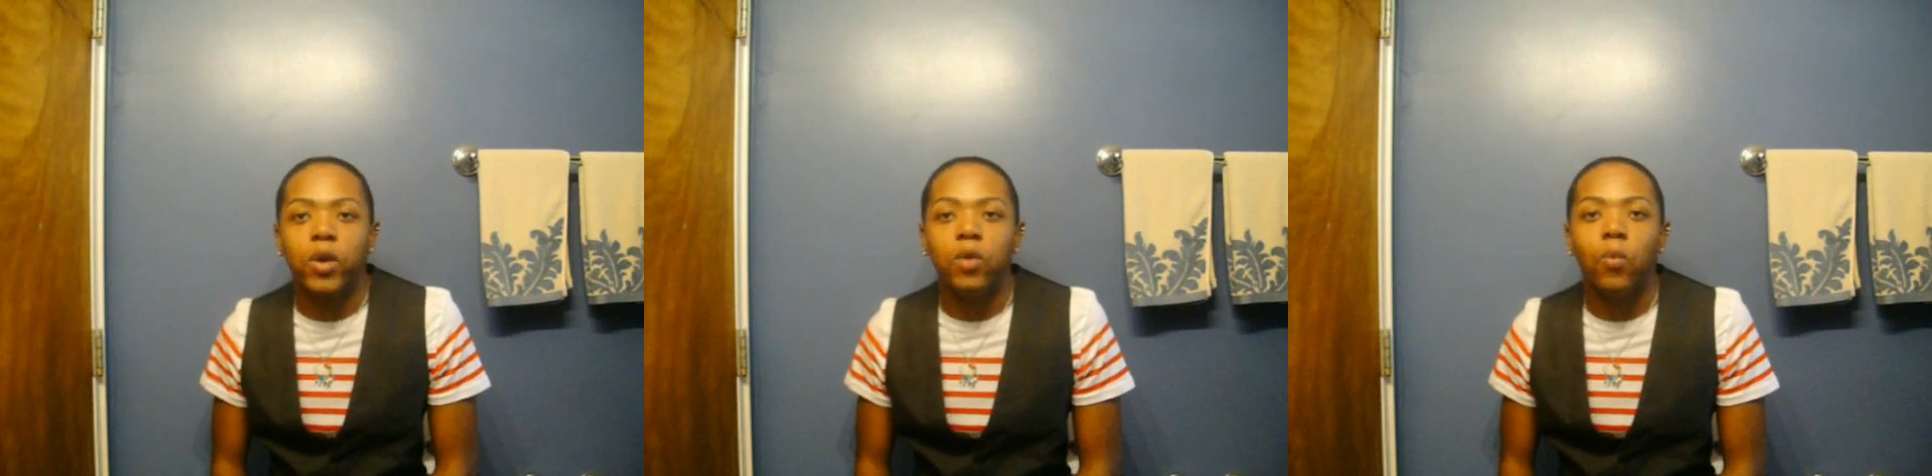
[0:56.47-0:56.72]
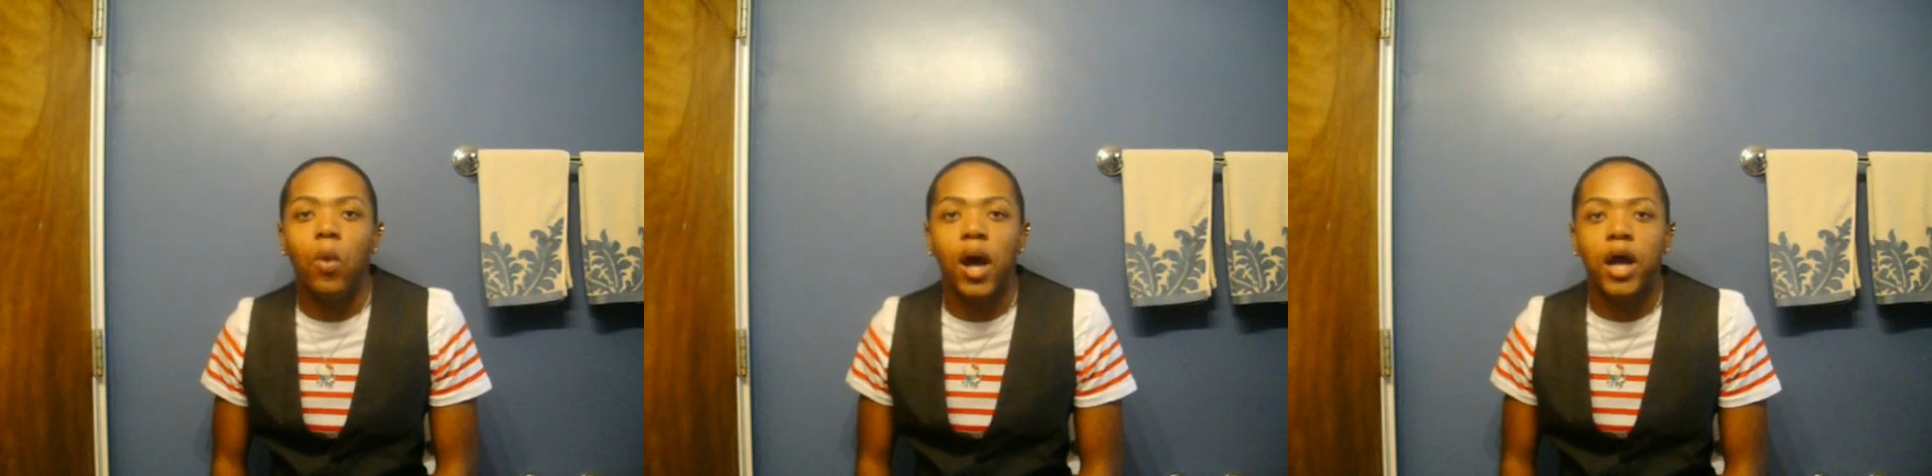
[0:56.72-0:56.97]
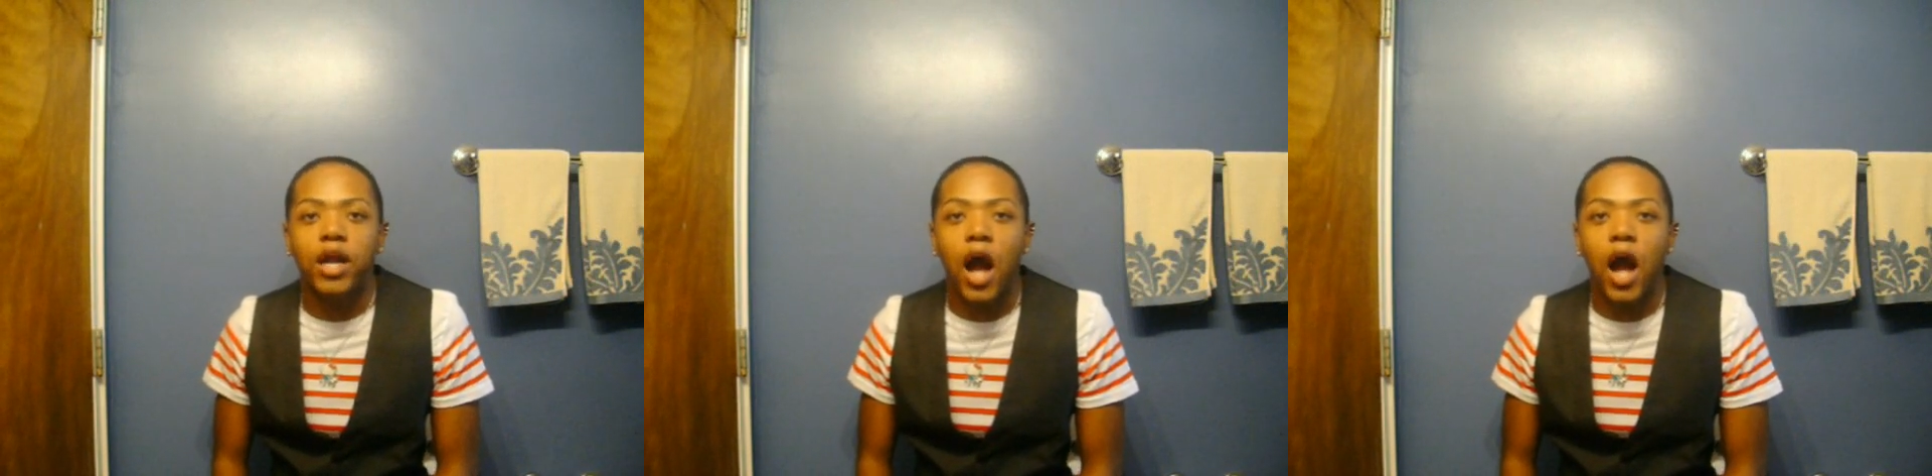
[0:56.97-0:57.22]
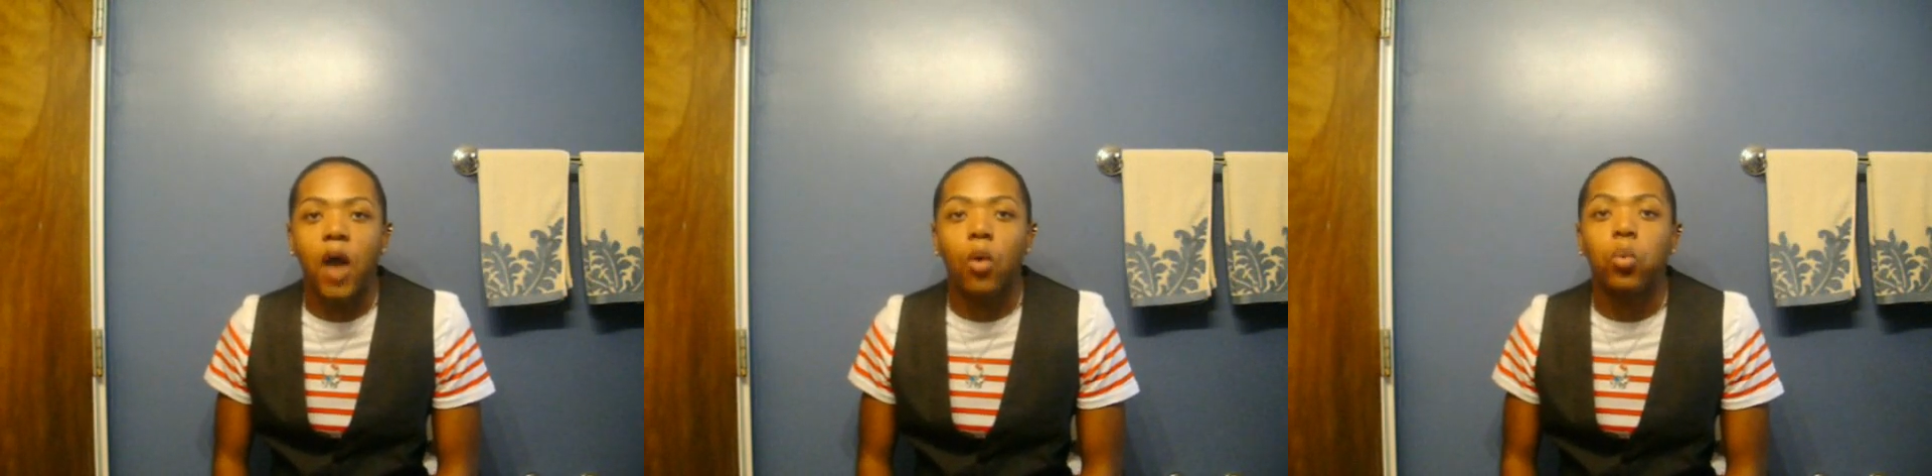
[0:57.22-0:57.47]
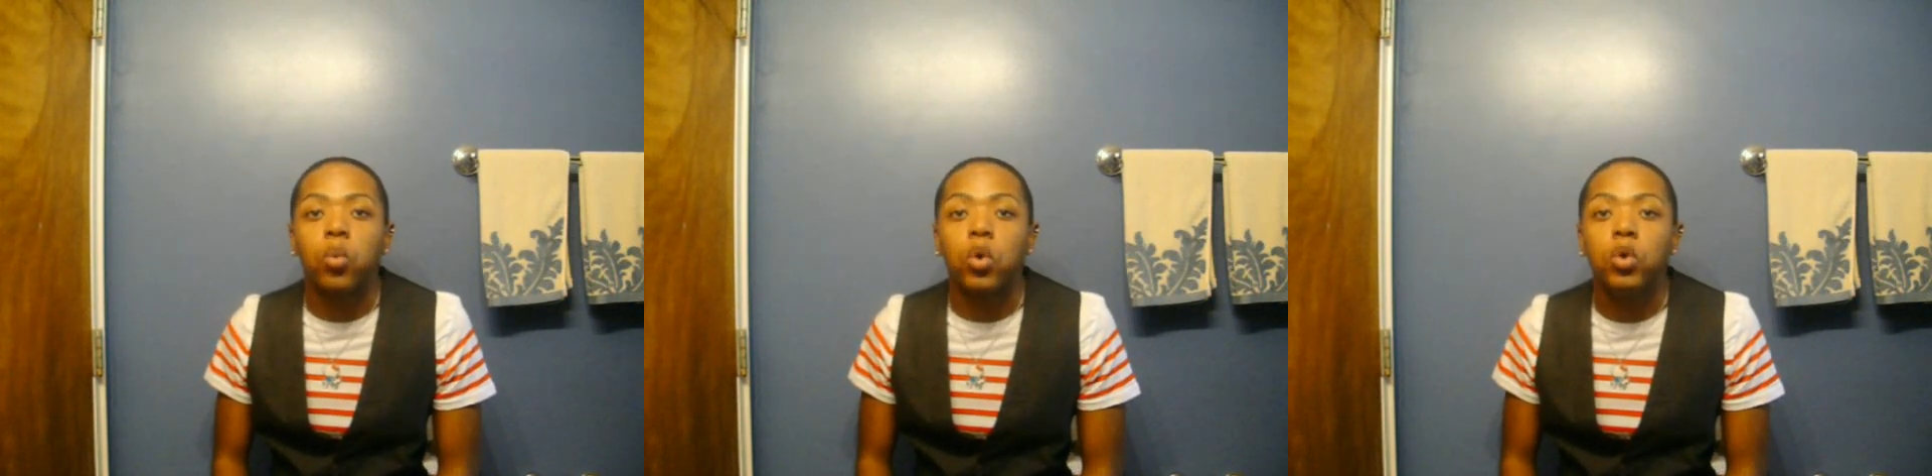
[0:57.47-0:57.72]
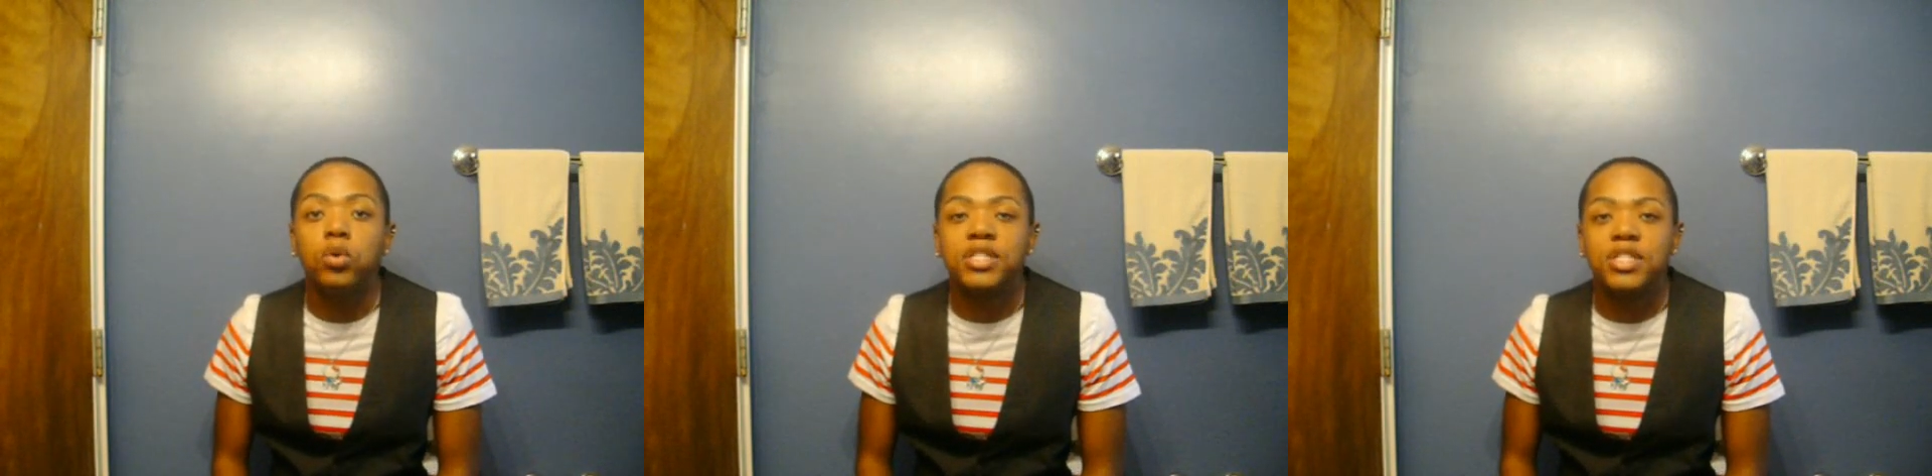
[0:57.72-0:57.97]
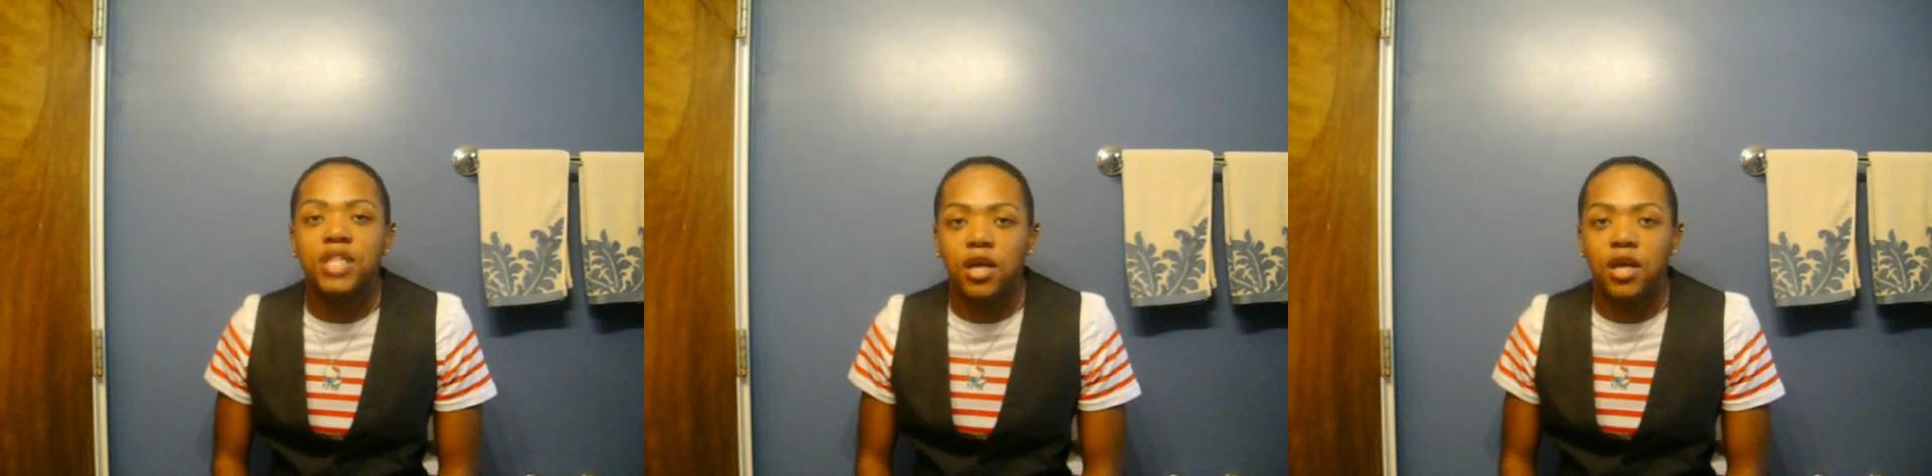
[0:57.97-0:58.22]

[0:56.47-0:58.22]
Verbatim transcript: we want our roots